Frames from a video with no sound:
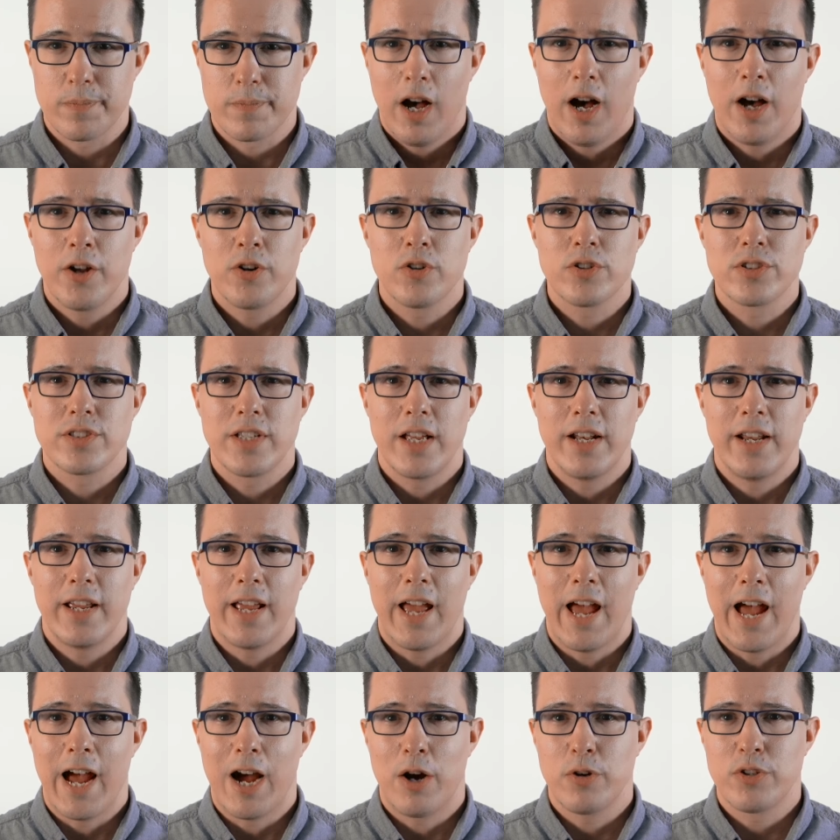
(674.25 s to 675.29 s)
Understanding
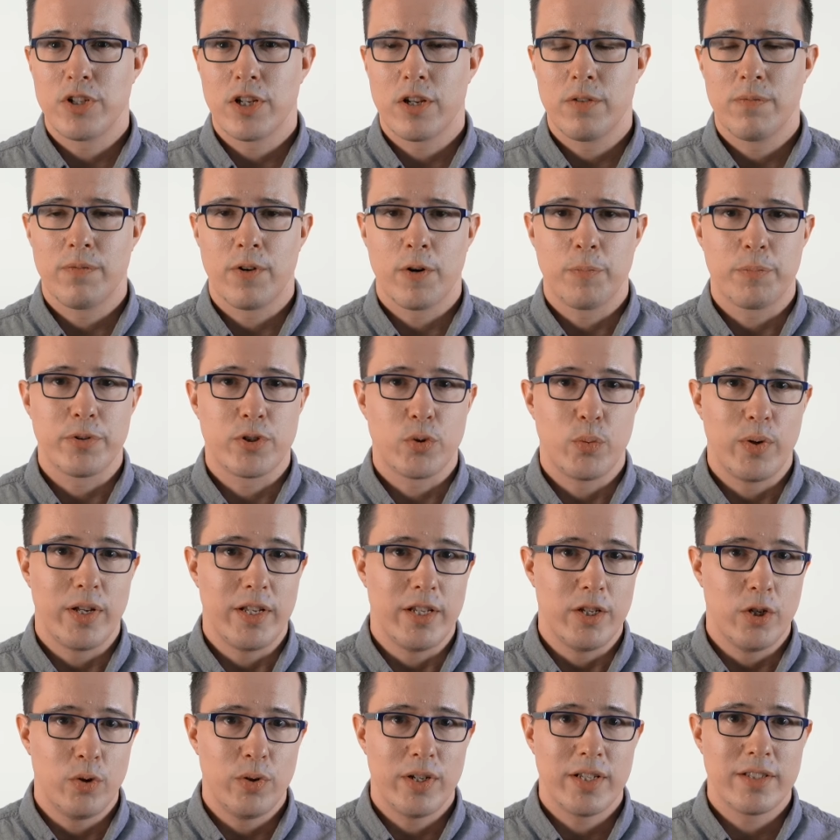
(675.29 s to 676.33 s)
how to convert between
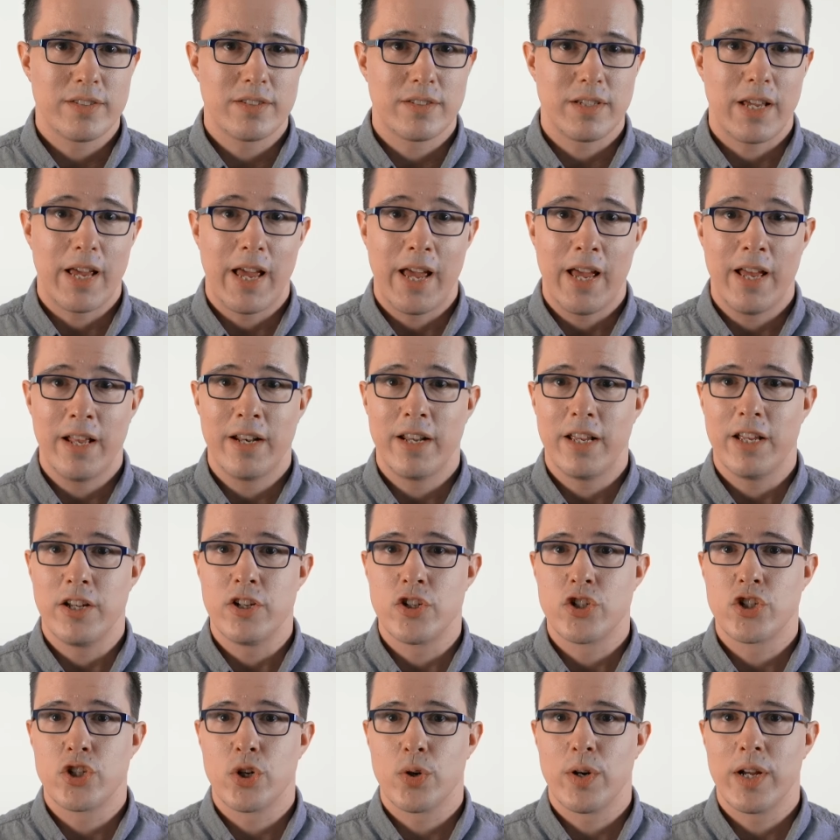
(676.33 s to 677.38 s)
units and
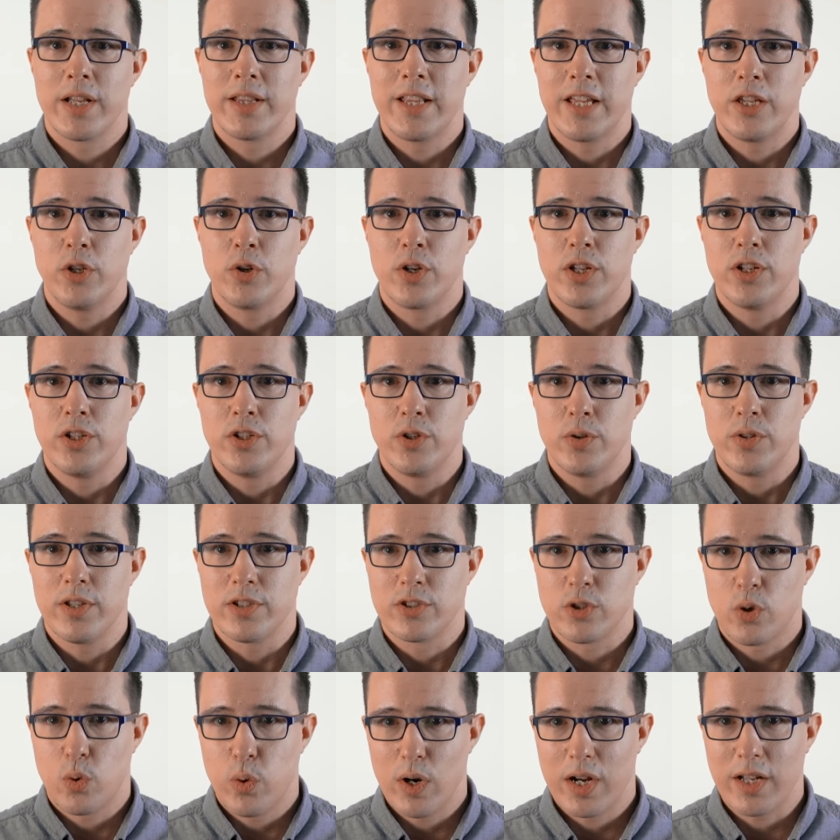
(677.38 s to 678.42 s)
ensuring that you can do
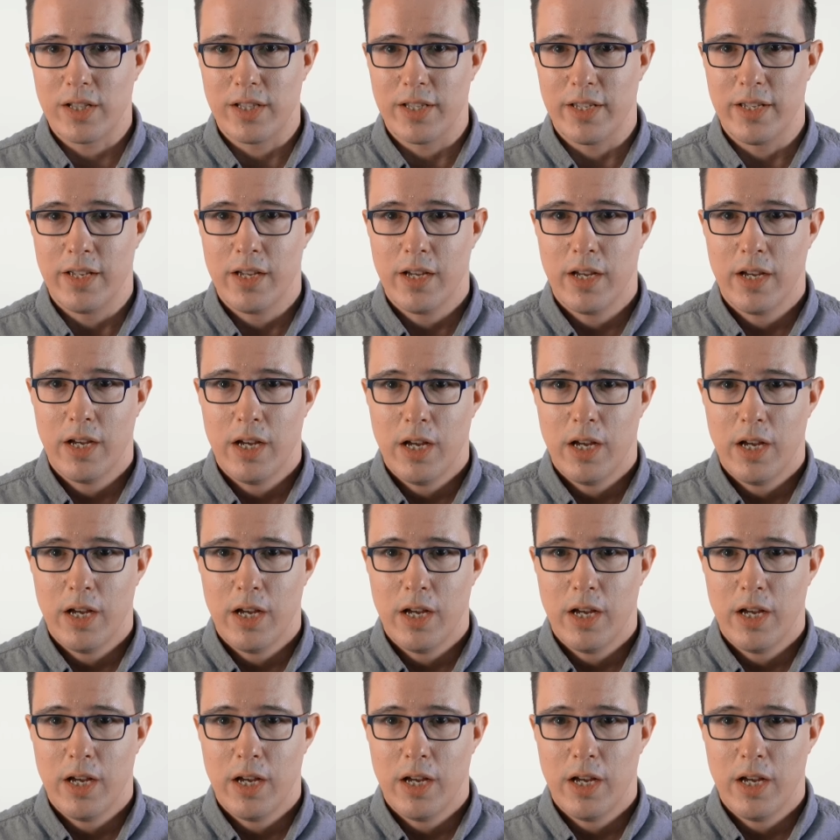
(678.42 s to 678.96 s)
this quickly